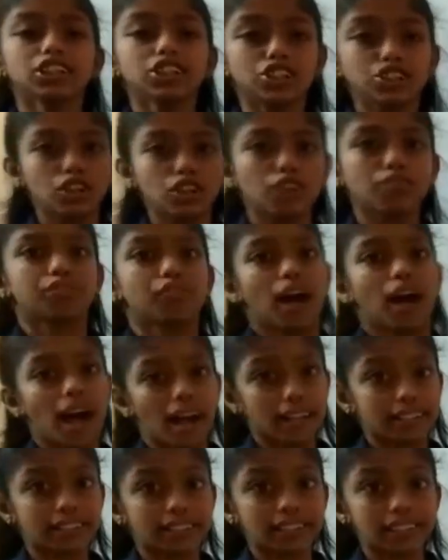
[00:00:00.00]
edge of
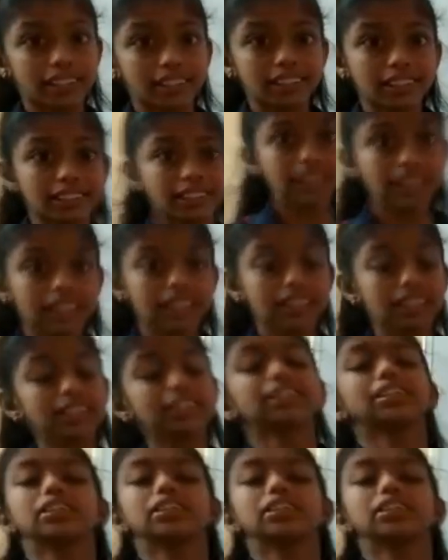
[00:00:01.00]
Arctic Circle